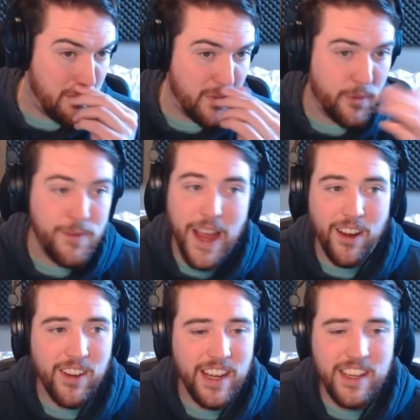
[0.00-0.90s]

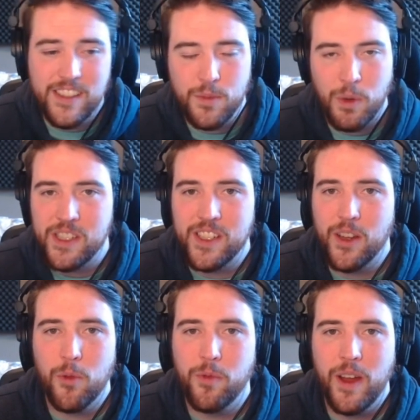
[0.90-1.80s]
Fairies wants to
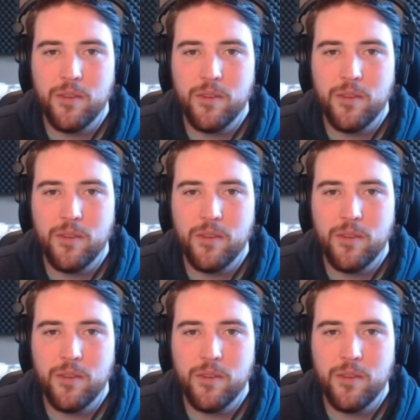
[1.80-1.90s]
go fight